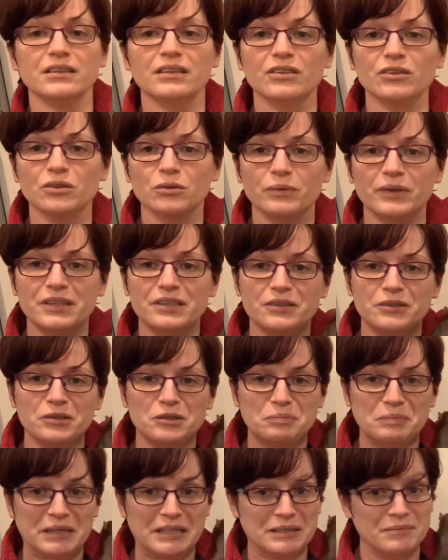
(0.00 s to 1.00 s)
Otherwise you
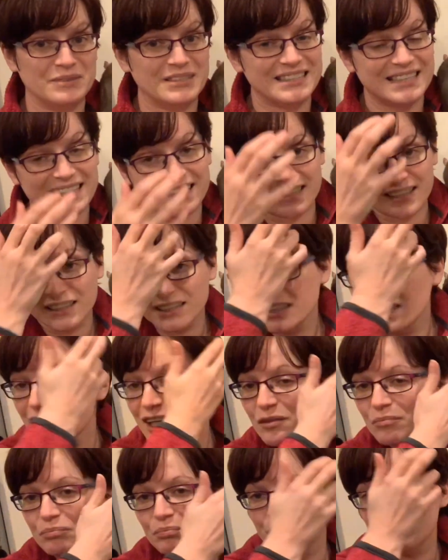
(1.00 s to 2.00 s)
could make them sicker.
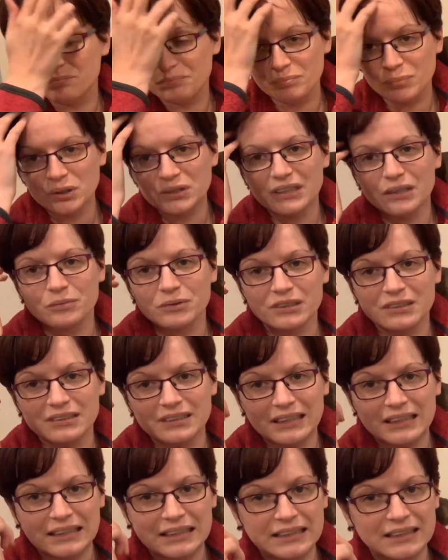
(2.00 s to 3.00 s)
But I will
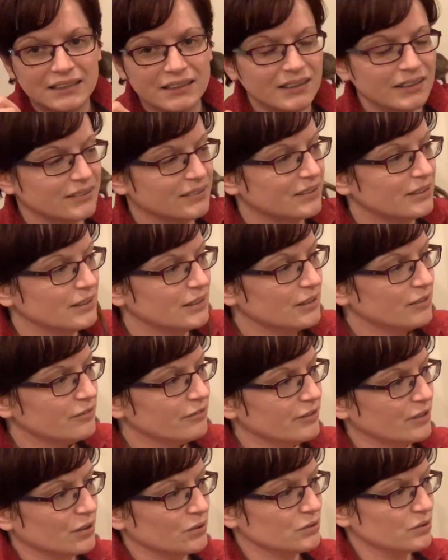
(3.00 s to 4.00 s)
say that
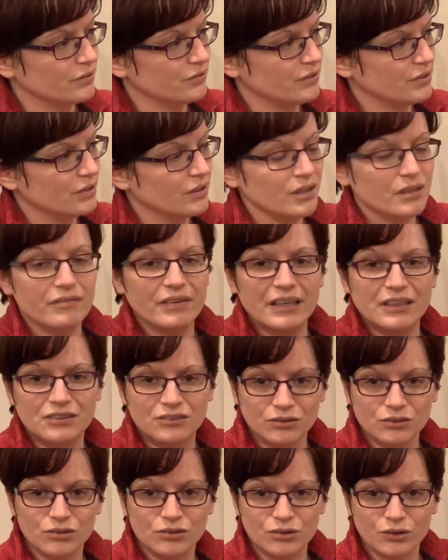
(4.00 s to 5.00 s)
for those of you that the vet
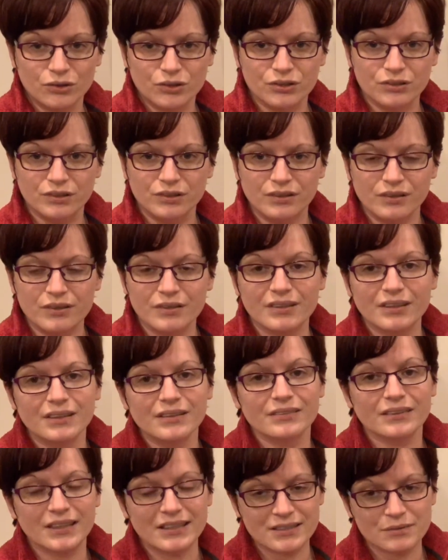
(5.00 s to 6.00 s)
does trust to do
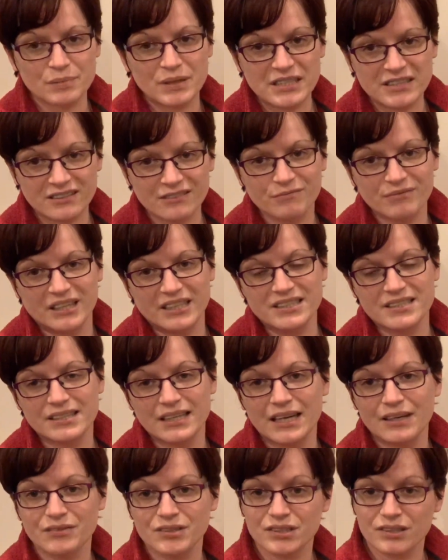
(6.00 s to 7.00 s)
things, it is peace of mind to
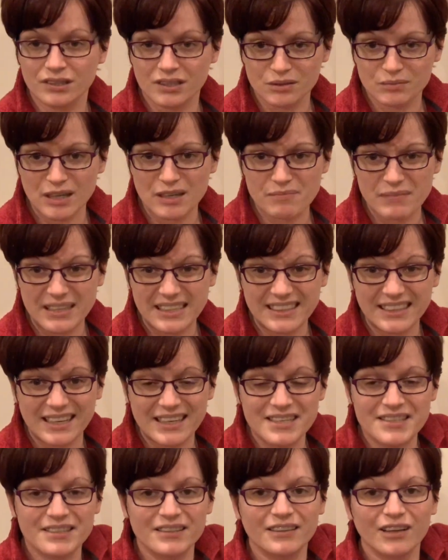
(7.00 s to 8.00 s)
have a certain amount of
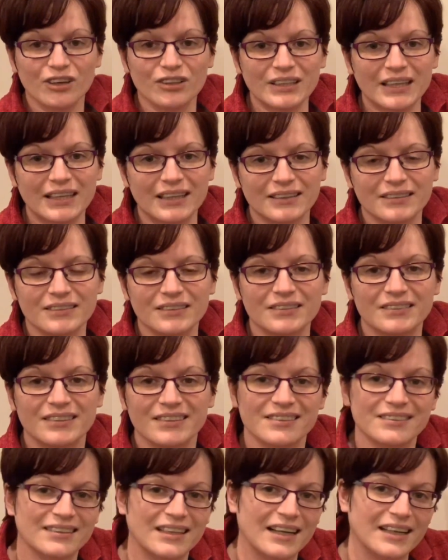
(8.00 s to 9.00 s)
medication on hand to
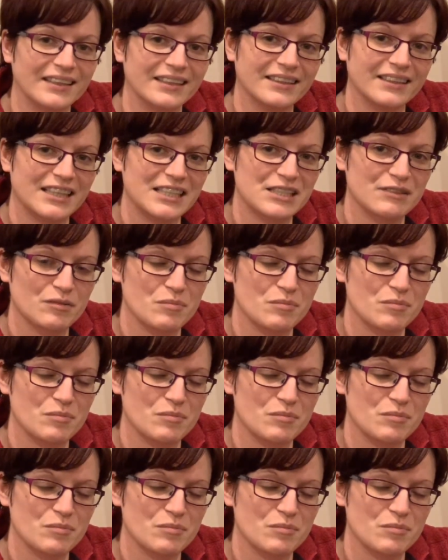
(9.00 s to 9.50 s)
start in case of